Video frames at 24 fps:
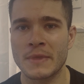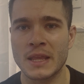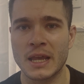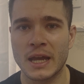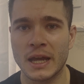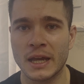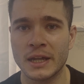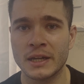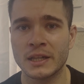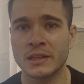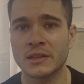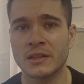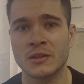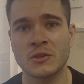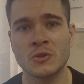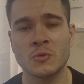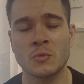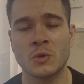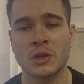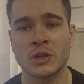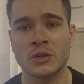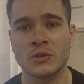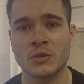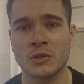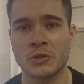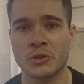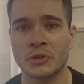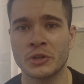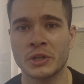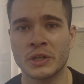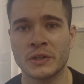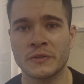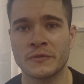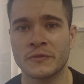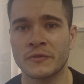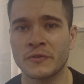anything you wanna learn
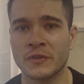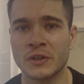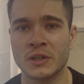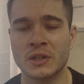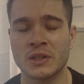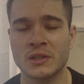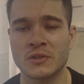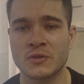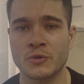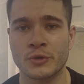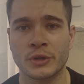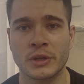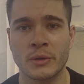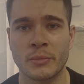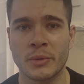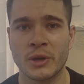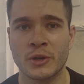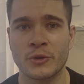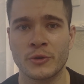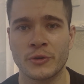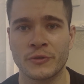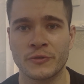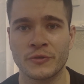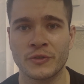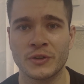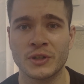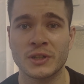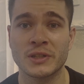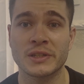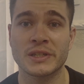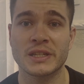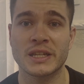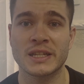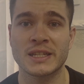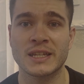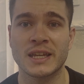in fitness or get better in fitness,
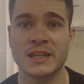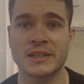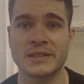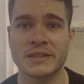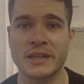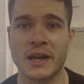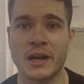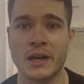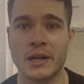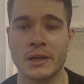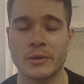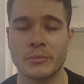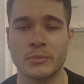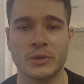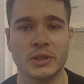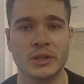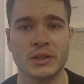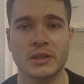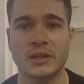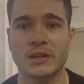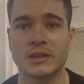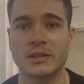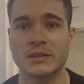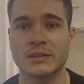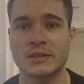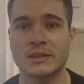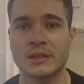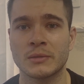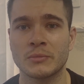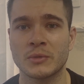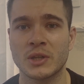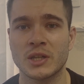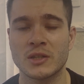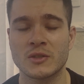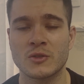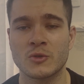it takes time. Like, some
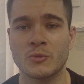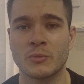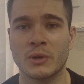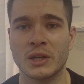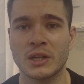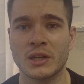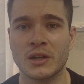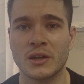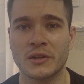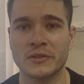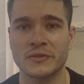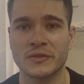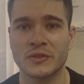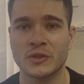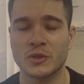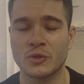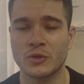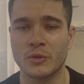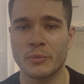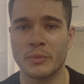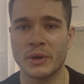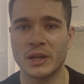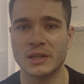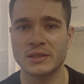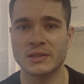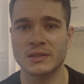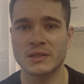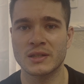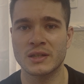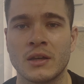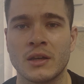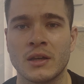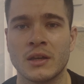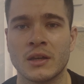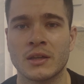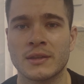days you might not feel the best.
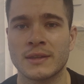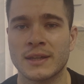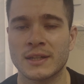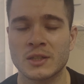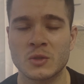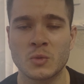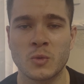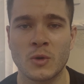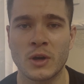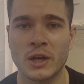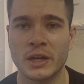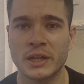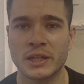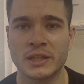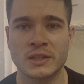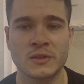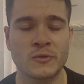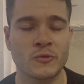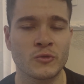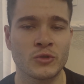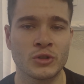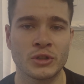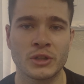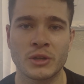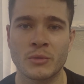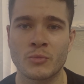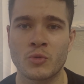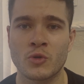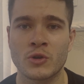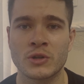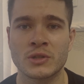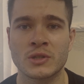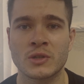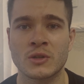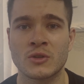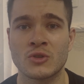That's why it's really
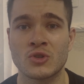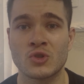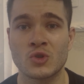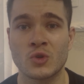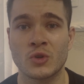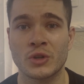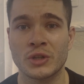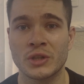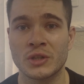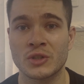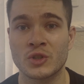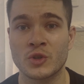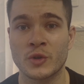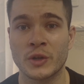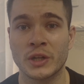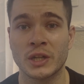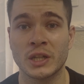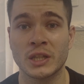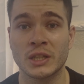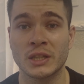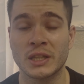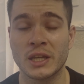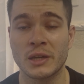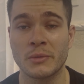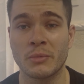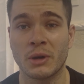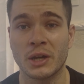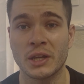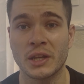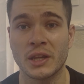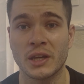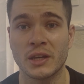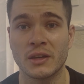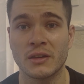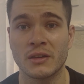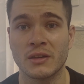important to enjoy the training day by
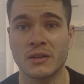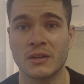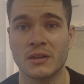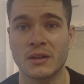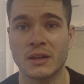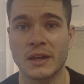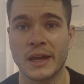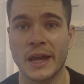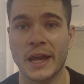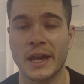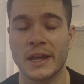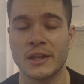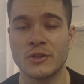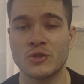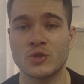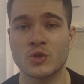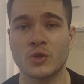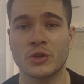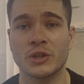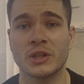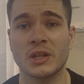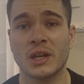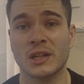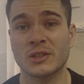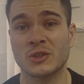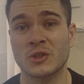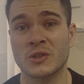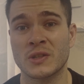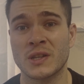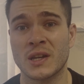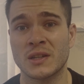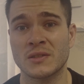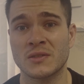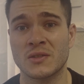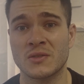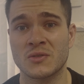day. Enjoy the
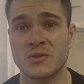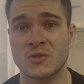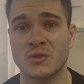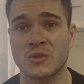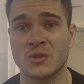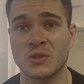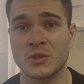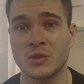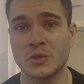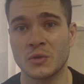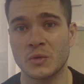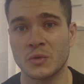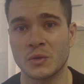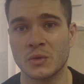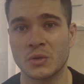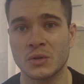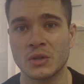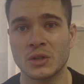exercises you do.